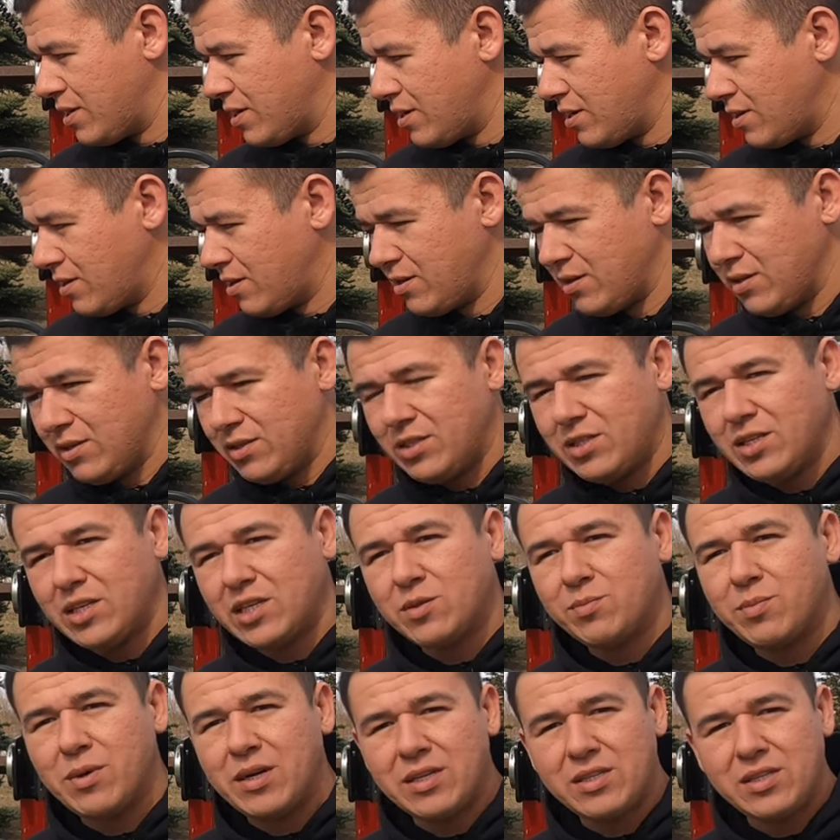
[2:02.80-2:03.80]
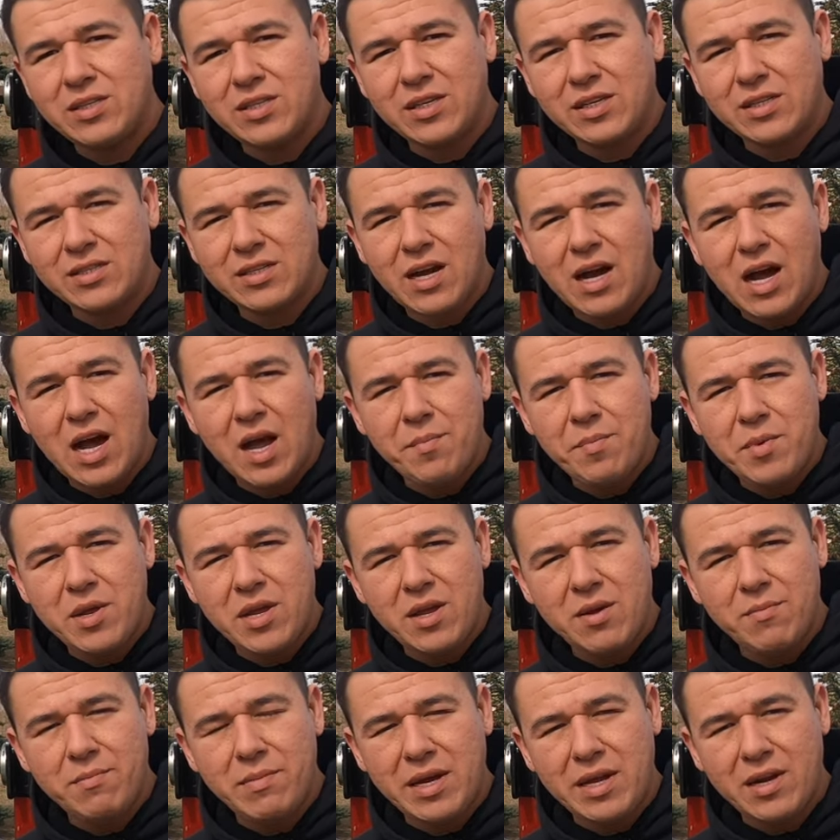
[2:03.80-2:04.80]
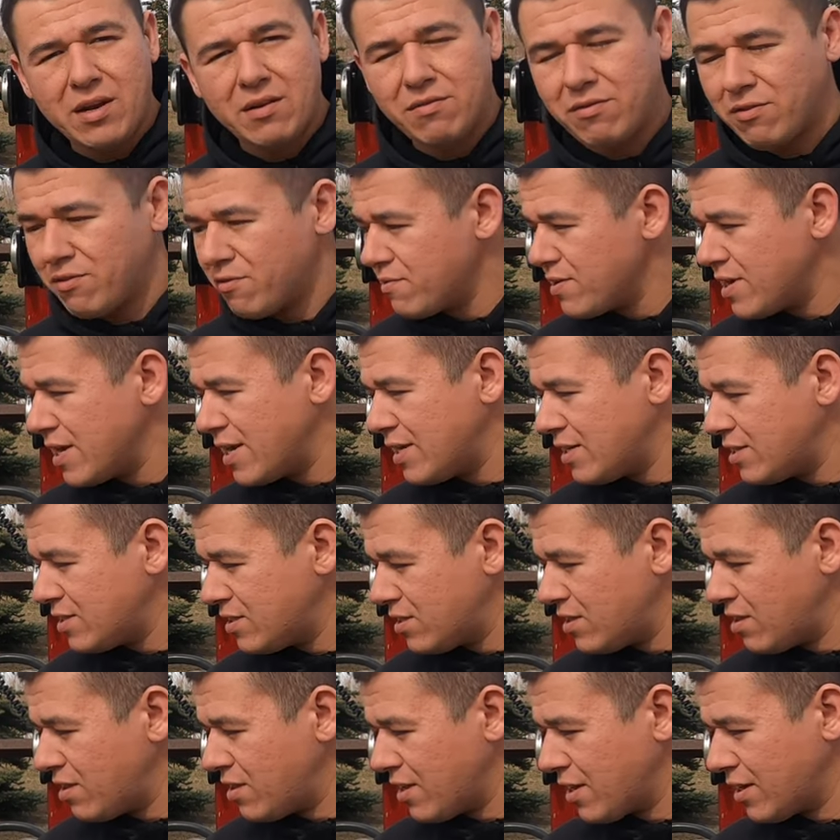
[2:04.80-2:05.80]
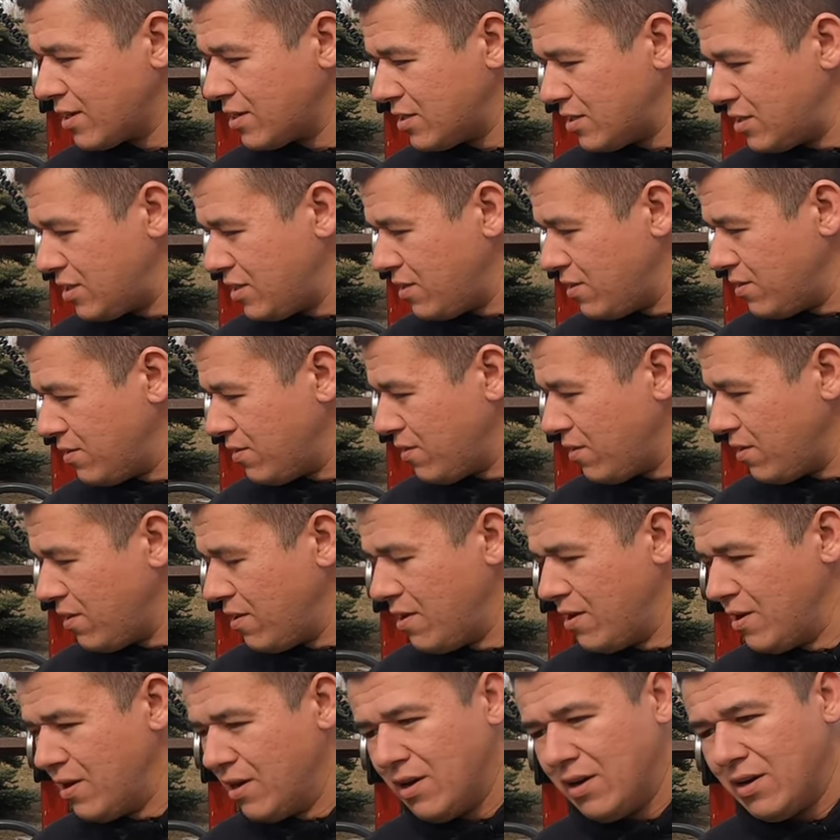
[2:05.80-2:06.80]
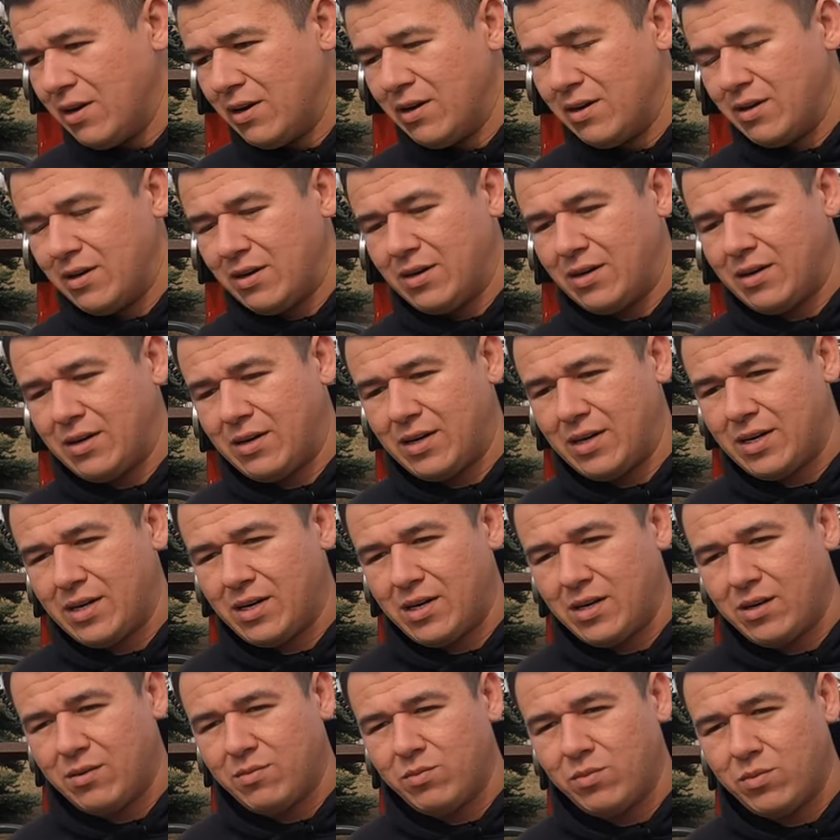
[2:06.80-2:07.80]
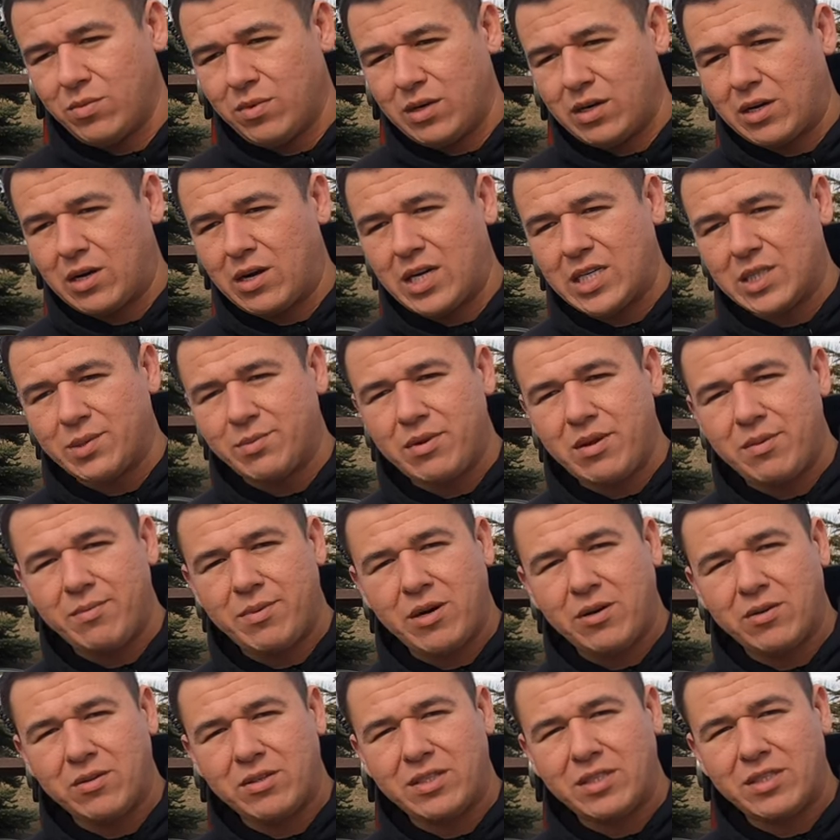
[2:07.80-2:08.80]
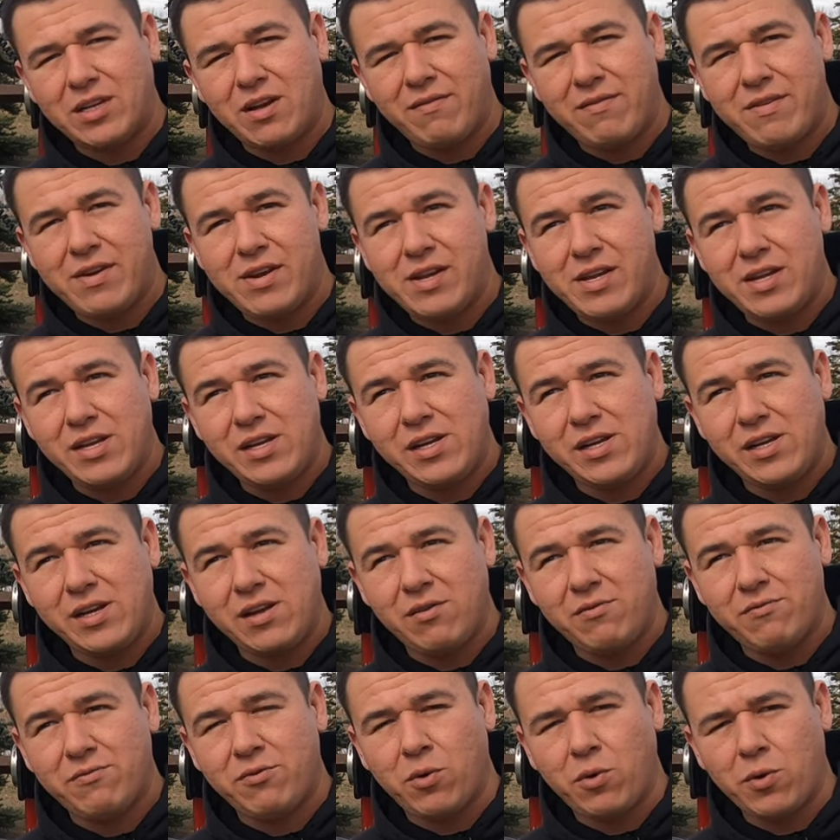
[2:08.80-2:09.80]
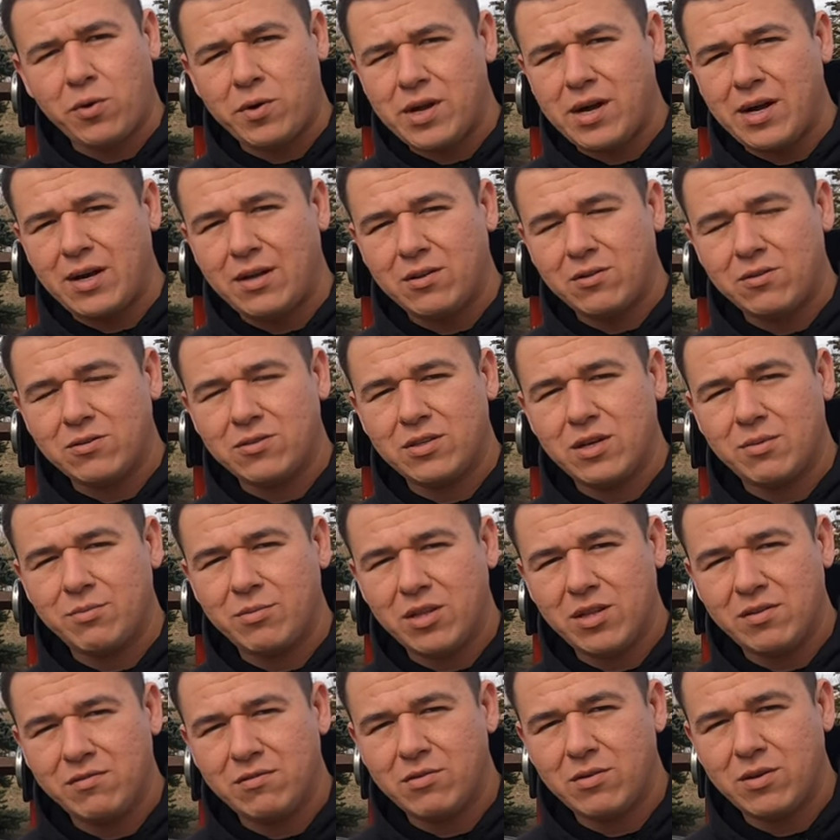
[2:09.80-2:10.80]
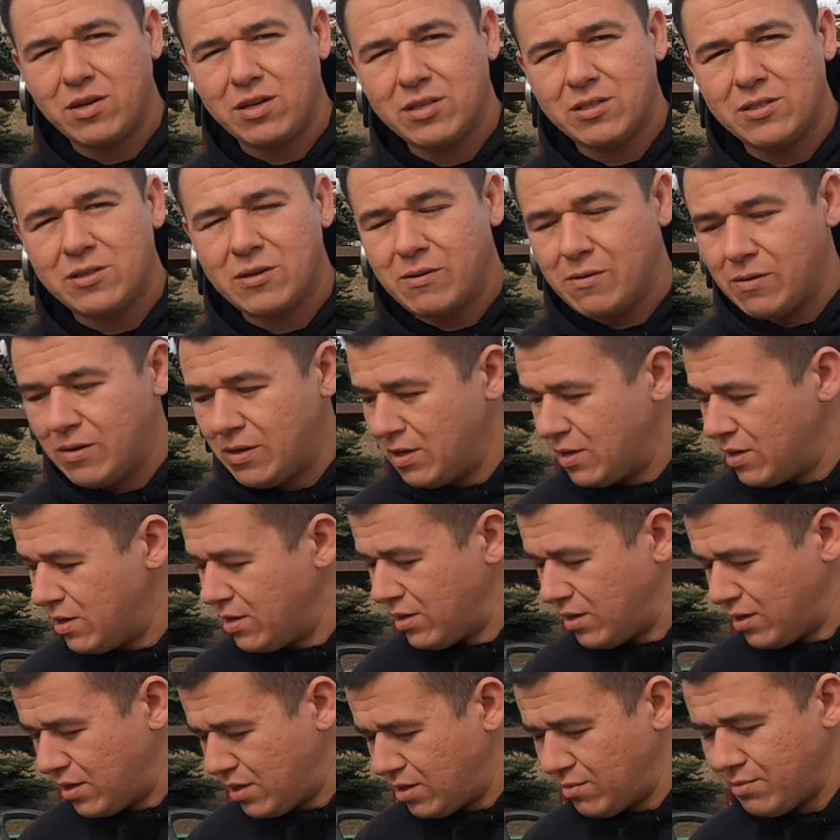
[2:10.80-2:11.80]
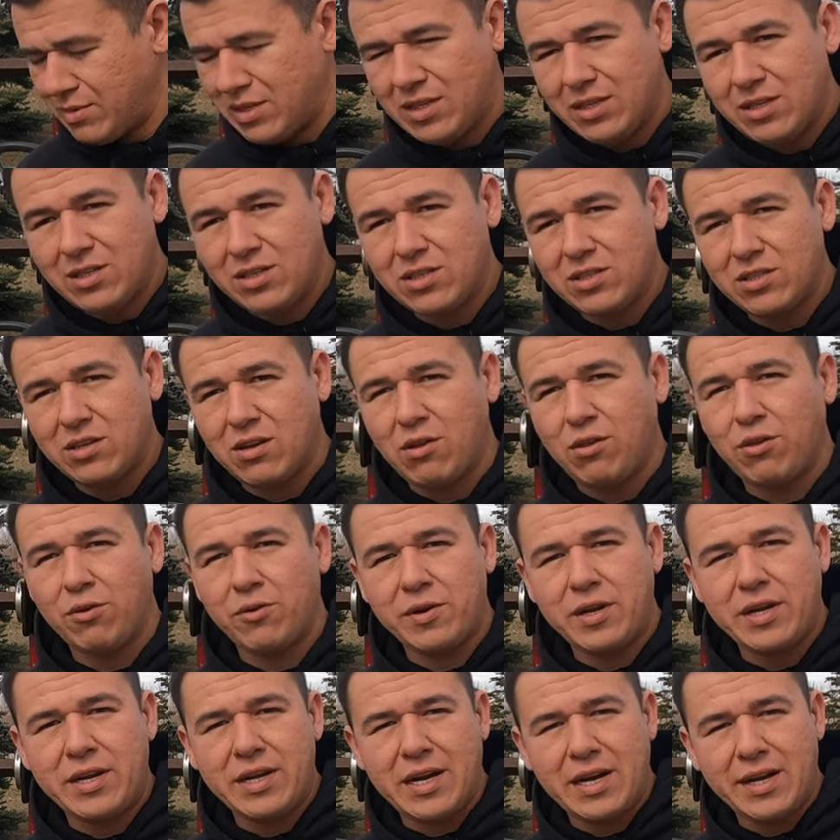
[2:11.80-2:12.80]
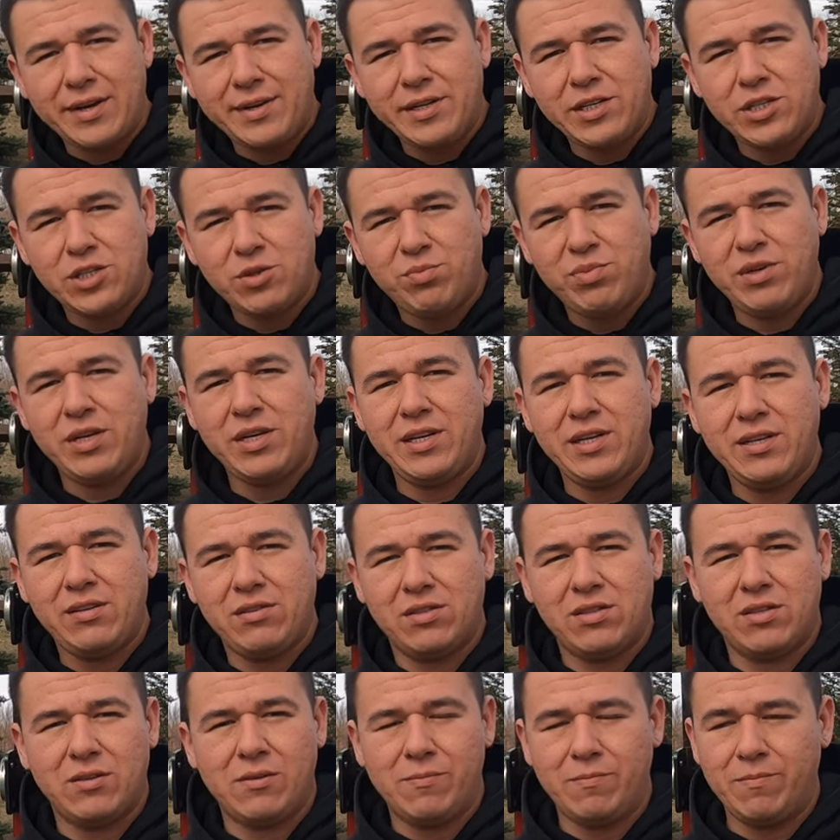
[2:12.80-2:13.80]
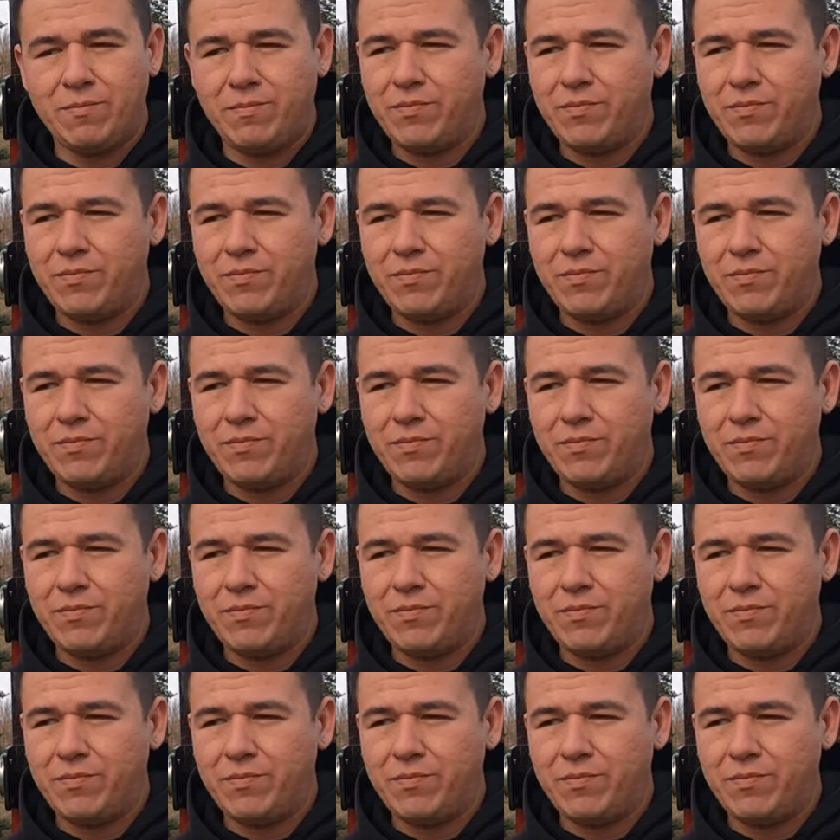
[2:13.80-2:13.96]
uh, 6x6 I-beam made of 3 eighths thick steel um, cost me about $74, I believe it was. Um, and this is a 39 inch piece.